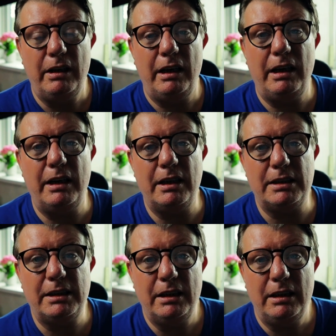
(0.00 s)
It
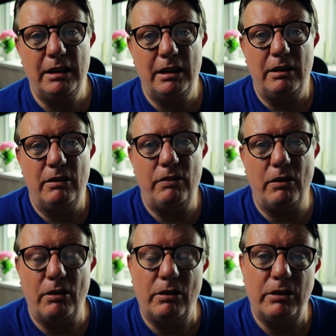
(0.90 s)
is
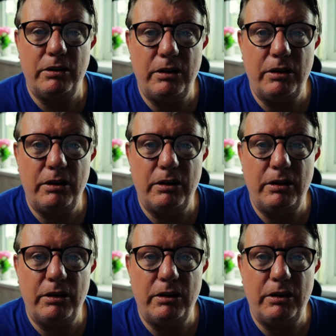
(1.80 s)
for